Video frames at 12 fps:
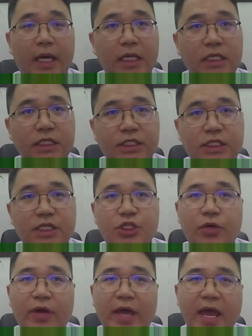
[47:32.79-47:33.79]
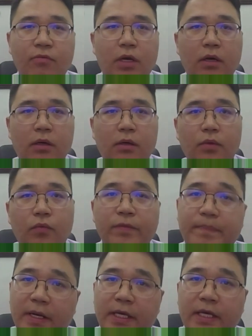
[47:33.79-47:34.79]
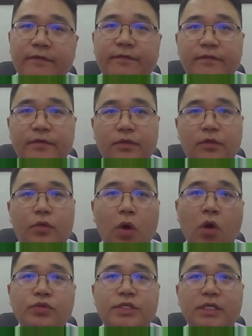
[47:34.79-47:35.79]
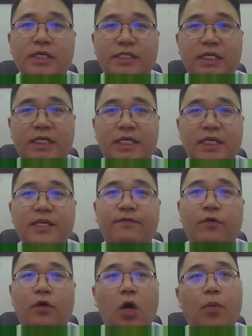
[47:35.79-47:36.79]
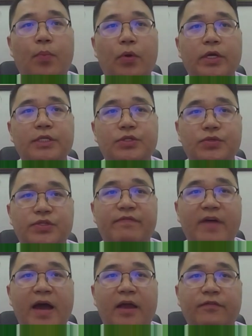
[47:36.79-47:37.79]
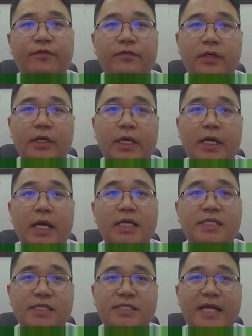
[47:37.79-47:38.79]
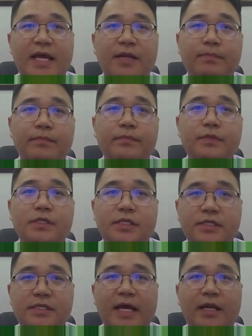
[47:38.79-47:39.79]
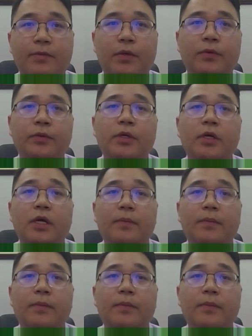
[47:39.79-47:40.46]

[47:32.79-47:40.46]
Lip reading: In this digital era, we believe growth is the key for corporate to survive, and sustainable